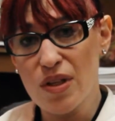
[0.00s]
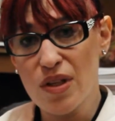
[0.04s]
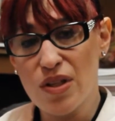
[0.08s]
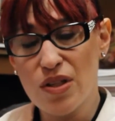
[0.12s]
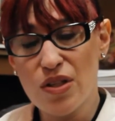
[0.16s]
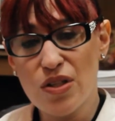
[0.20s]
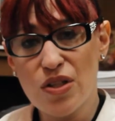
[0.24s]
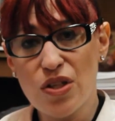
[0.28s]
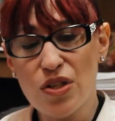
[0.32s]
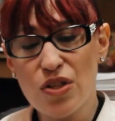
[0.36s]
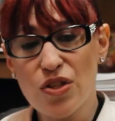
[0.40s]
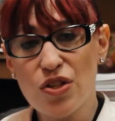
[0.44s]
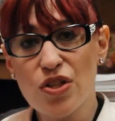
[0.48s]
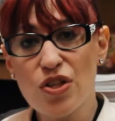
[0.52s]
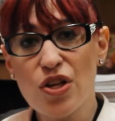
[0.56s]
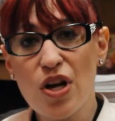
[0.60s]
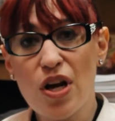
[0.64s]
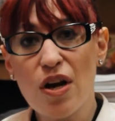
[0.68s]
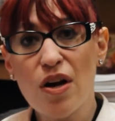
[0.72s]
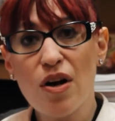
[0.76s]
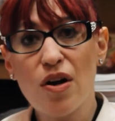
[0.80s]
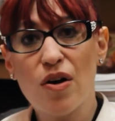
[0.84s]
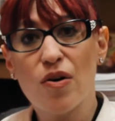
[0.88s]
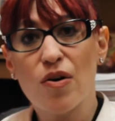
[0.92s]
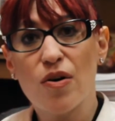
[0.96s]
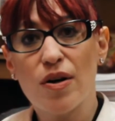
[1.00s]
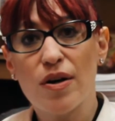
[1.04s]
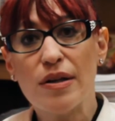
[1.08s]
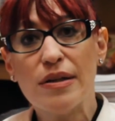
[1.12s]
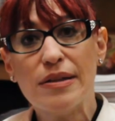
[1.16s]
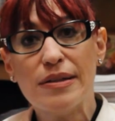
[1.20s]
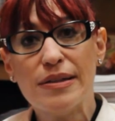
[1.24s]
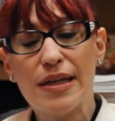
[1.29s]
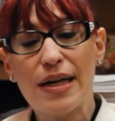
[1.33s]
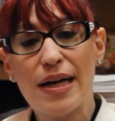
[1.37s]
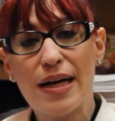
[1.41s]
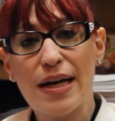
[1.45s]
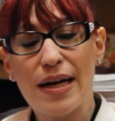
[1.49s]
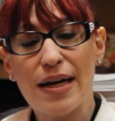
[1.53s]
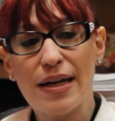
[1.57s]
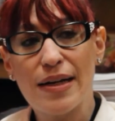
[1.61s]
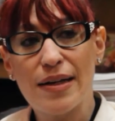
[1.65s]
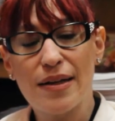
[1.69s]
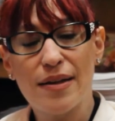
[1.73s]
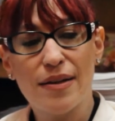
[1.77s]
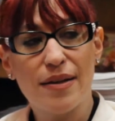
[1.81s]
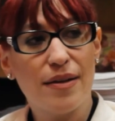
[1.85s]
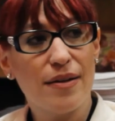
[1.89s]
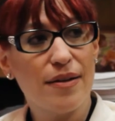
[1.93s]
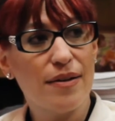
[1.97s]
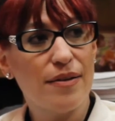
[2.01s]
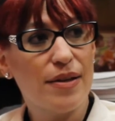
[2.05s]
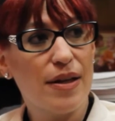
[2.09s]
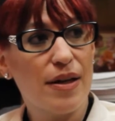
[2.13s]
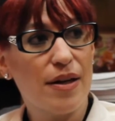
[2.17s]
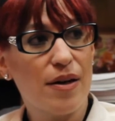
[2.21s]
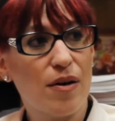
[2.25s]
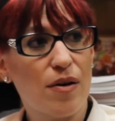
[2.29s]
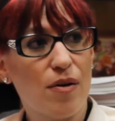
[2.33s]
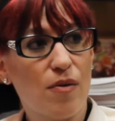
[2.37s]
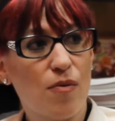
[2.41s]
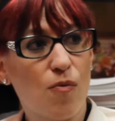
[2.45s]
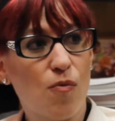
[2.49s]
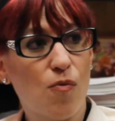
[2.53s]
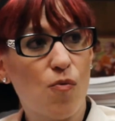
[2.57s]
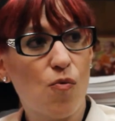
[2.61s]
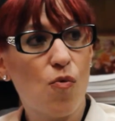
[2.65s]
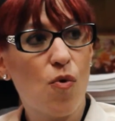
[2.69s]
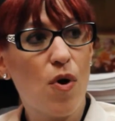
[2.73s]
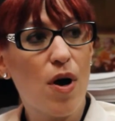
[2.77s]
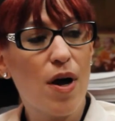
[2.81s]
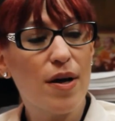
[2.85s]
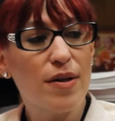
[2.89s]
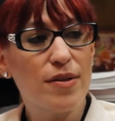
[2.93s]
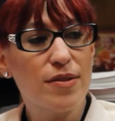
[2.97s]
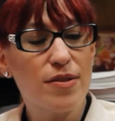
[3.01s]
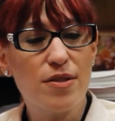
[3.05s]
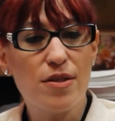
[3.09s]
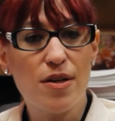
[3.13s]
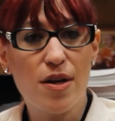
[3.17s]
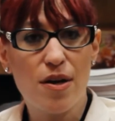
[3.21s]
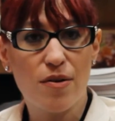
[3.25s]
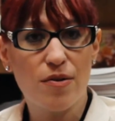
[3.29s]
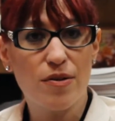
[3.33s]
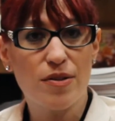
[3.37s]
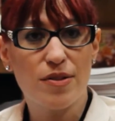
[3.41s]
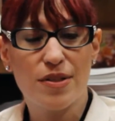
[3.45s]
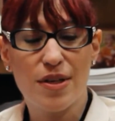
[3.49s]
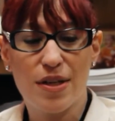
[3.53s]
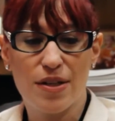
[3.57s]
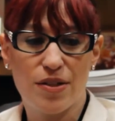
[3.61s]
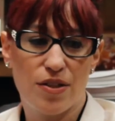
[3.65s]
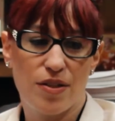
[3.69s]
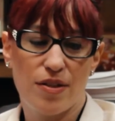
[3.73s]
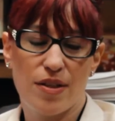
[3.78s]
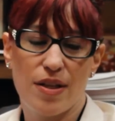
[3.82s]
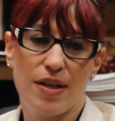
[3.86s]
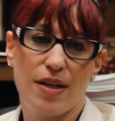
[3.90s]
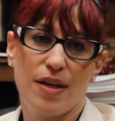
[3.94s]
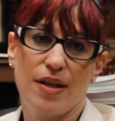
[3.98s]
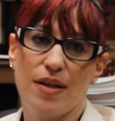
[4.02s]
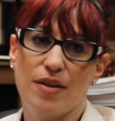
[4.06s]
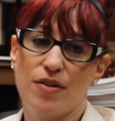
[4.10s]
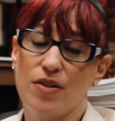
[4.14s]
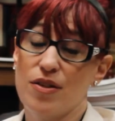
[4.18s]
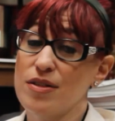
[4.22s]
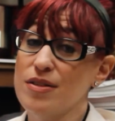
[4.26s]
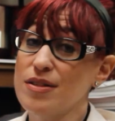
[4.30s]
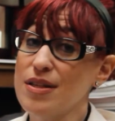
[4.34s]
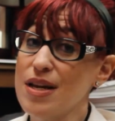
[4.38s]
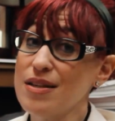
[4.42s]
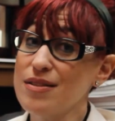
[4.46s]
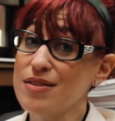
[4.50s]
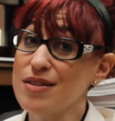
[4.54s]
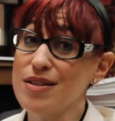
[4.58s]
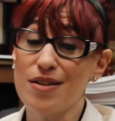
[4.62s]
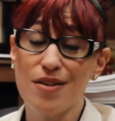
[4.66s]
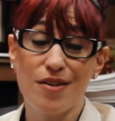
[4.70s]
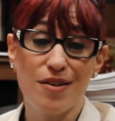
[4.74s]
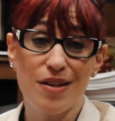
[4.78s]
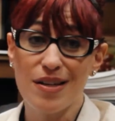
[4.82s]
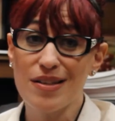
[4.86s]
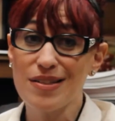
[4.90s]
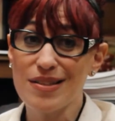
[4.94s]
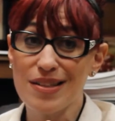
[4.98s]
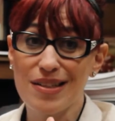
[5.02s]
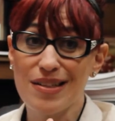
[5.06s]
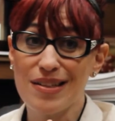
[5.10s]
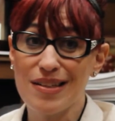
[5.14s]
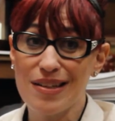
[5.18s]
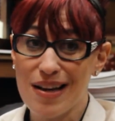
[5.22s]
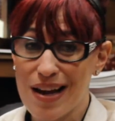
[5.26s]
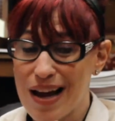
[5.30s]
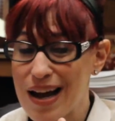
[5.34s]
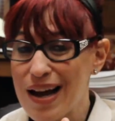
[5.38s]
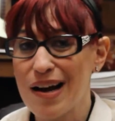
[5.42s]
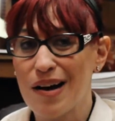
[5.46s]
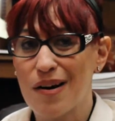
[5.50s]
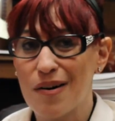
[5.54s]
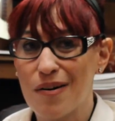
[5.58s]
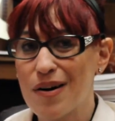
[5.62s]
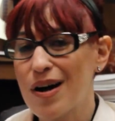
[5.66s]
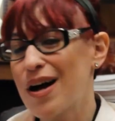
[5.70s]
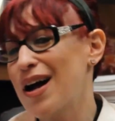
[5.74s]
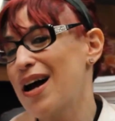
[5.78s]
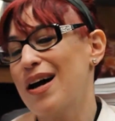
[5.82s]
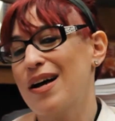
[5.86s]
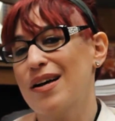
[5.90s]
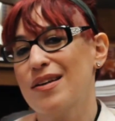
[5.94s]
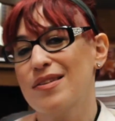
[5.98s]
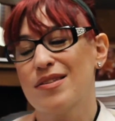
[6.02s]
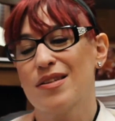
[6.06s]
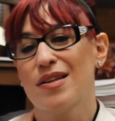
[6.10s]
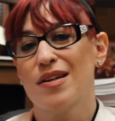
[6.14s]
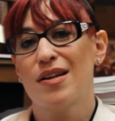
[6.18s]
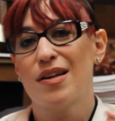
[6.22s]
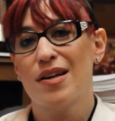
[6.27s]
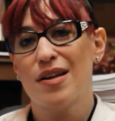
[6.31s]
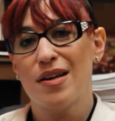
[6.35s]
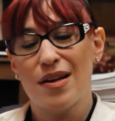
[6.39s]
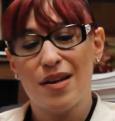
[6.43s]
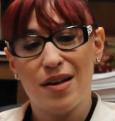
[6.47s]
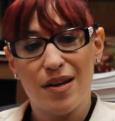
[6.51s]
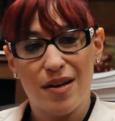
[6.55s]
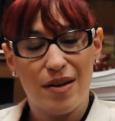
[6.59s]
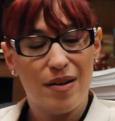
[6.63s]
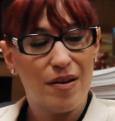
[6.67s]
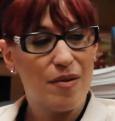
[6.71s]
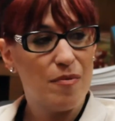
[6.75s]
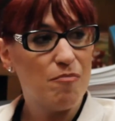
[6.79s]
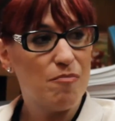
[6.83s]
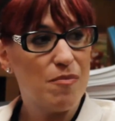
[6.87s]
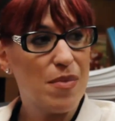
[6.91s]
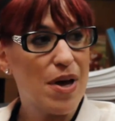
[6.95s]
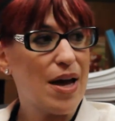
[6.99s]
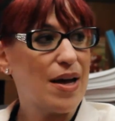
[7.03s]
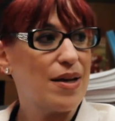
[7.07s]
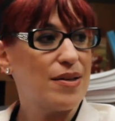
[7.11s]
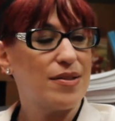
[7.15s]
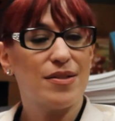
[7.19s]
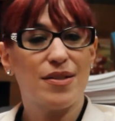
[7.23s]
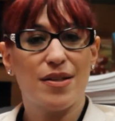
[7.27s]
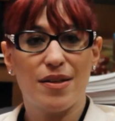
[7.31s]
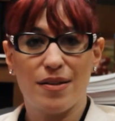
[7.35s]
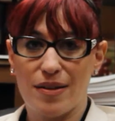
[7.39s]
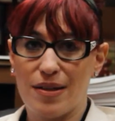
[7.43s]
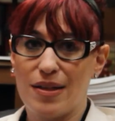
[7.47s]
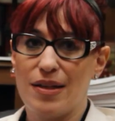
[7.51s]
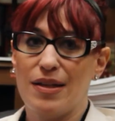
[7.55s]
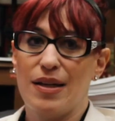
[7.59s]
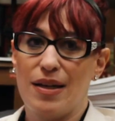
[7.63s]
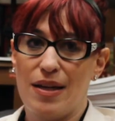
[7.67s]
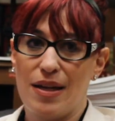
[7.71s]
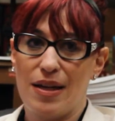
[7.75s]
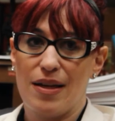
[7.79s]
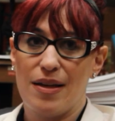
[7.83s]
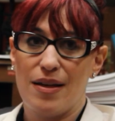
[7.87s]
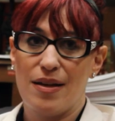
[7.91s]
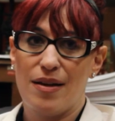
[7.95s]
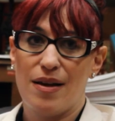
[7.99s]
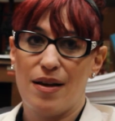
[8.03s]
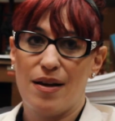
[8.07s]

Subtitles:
to show that there was no such thing, just as there isn't now, as masculinity.